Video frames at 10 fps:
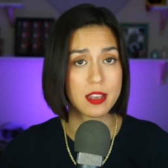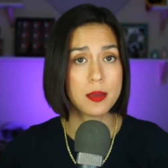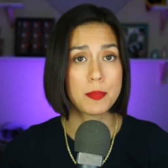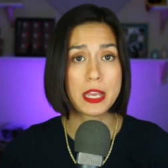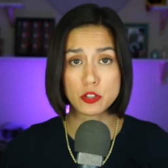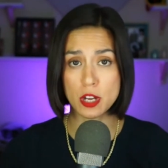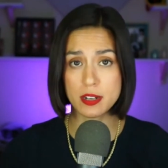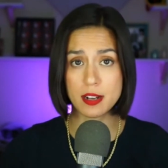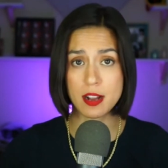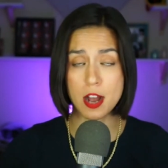
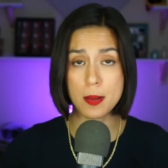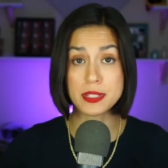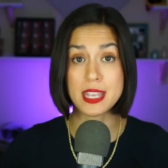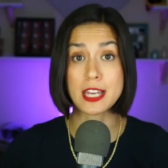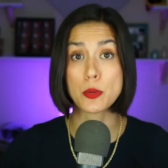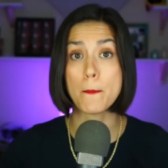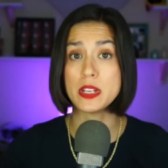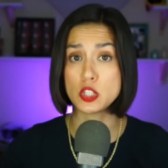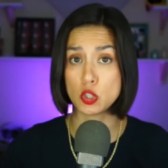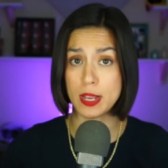Patreon.com slash
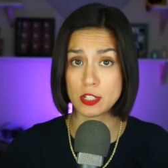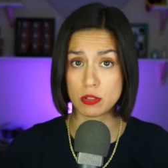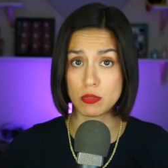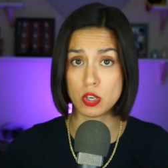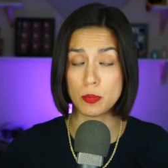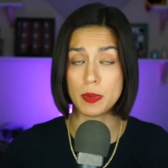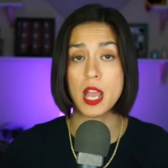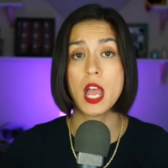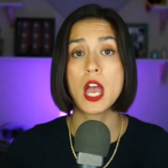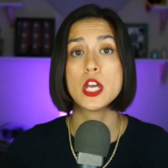bitchuation room.
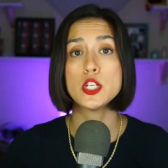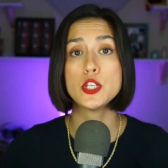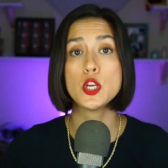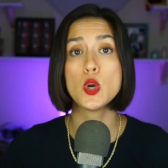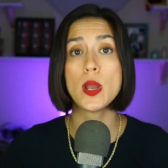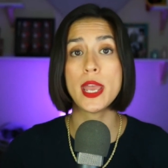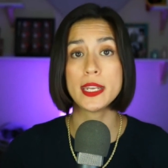Do it.